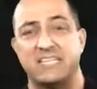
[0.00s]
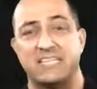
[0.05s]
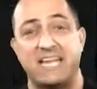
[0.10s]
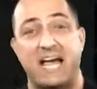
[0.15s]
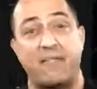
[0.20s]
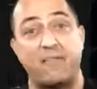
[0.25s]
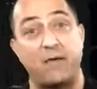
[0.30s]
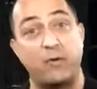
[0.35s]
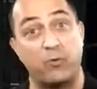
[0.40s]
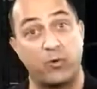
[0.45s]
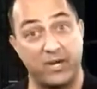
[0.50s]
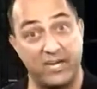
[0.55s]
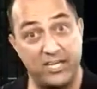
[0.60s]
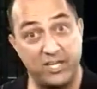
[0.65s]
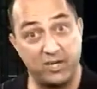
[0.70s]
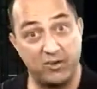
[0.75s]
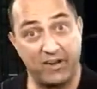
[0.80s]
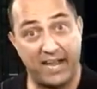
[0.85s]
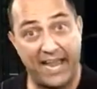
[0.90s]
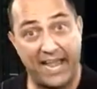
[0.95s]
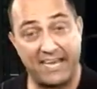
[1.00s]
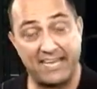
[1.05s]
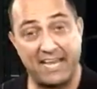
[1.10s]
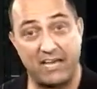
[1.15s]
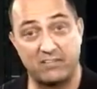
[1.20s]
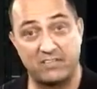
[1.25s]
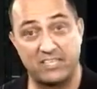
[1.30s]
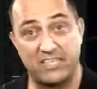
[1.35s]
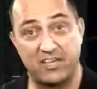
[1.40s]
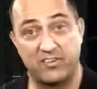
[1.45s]
Now, they were in your
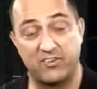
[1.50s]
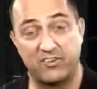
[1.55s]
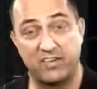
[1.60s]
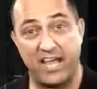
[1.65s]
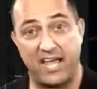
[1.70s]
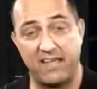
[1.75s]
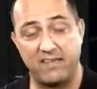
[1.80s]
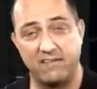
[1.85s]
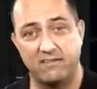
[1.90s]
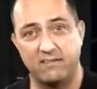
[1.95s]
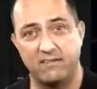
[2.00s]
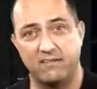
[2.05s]
handout the other day,